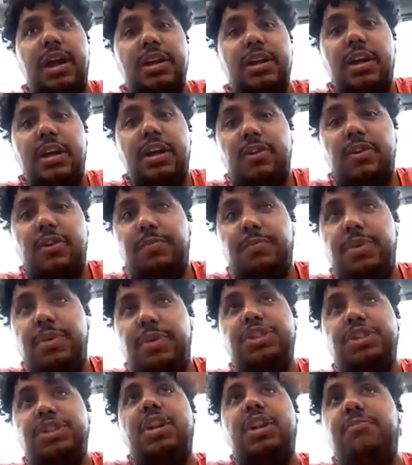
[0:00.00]
if you
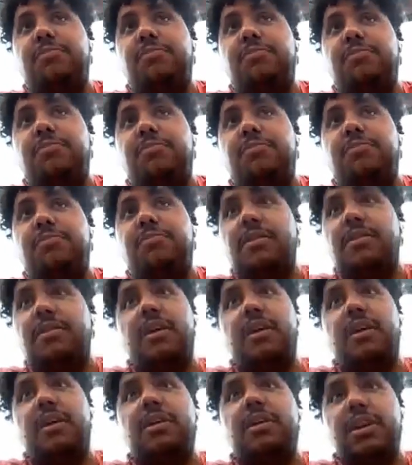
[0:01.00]
push enough people into the
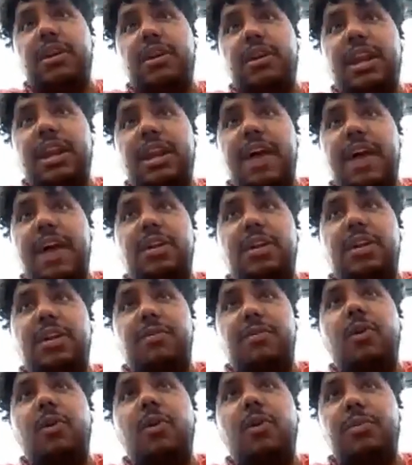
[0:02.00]
funnel and have enough
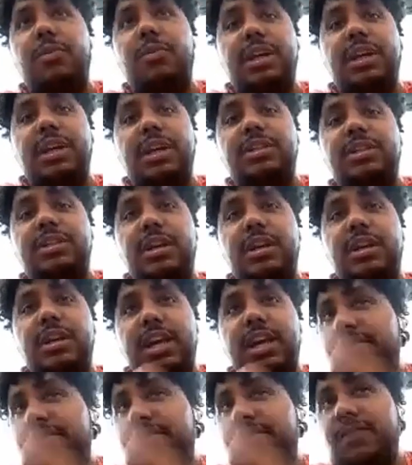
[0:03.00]
warm leads,
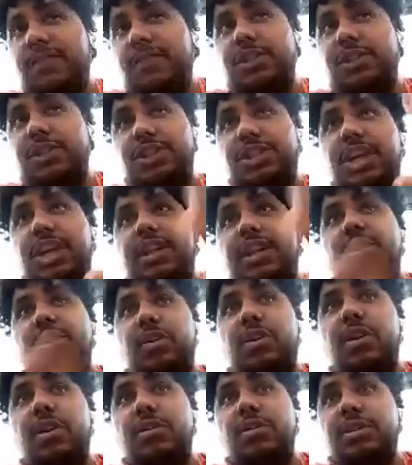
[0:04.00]
even if you're shit, you'll
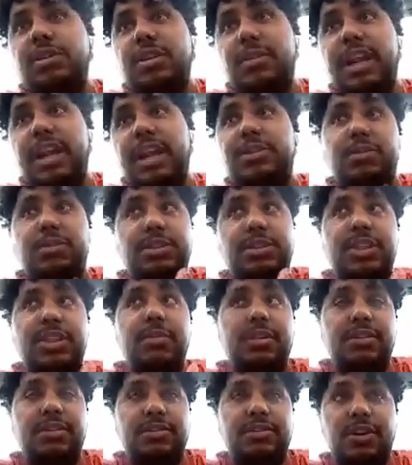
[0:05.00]
close them. And that's what we're seeing
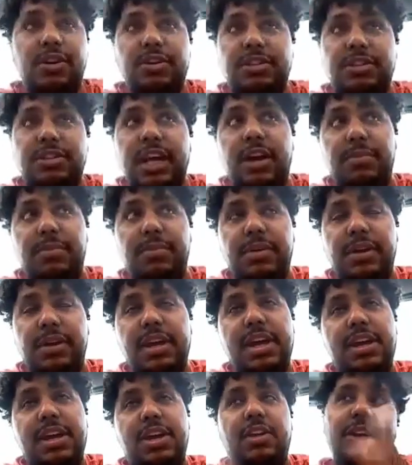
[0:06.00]
with these girls now. But
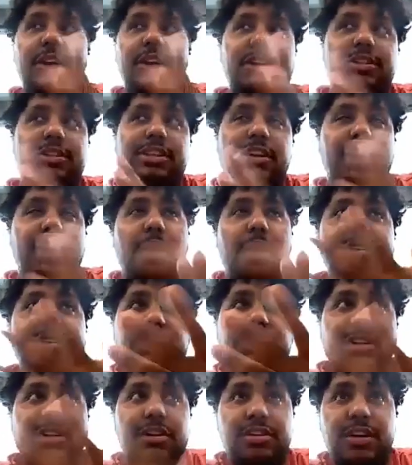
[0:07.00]
you know, it's, our business
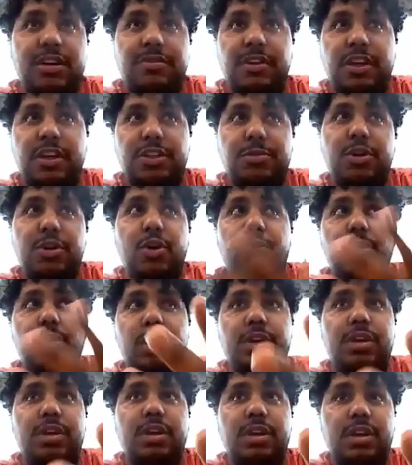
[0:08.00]
is a little different because we don't work
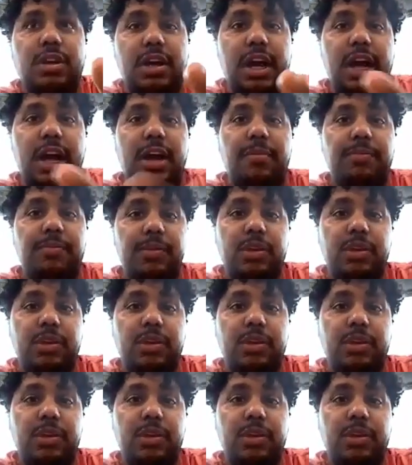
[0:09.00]
um,